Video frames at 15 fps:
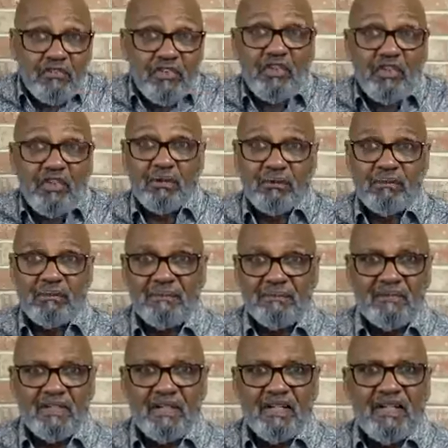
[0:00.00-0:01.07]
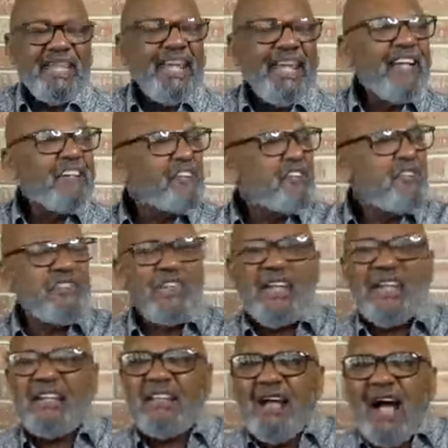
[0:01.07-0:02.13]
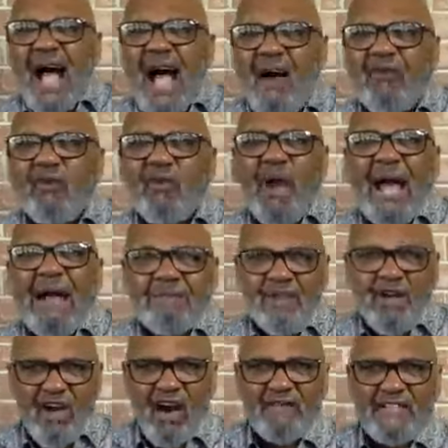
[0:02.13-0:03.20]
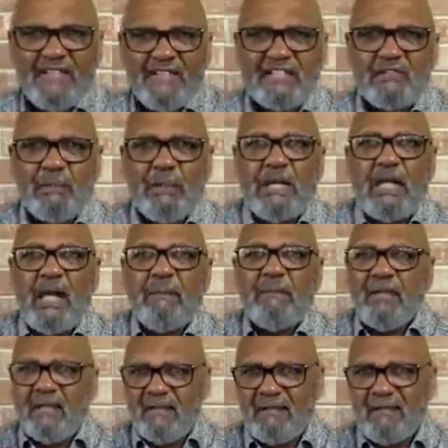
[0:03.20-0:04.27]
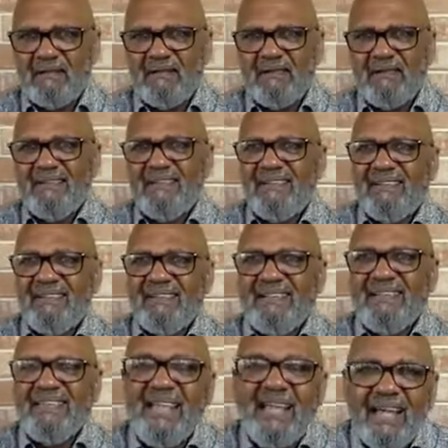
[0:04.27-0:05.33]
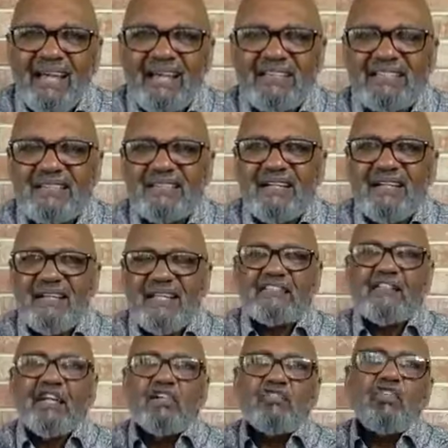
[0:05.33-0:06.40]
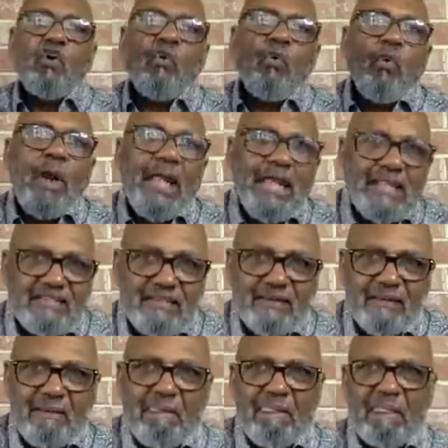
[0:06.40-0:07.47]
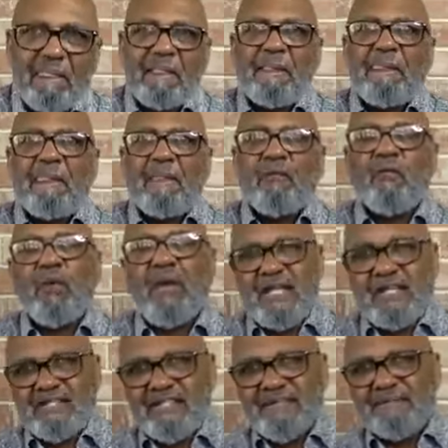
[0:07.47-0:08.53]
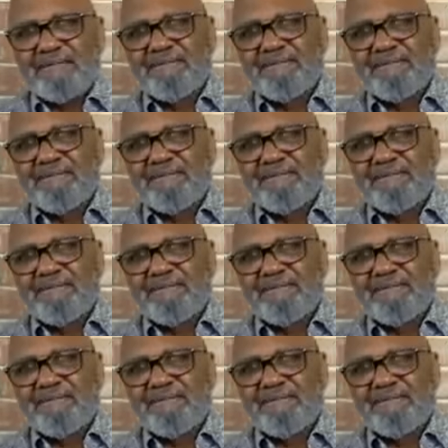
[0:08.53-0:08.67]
are few. Can't you see how ripe the harvest is becoming? Yes, yes. So wait, wait.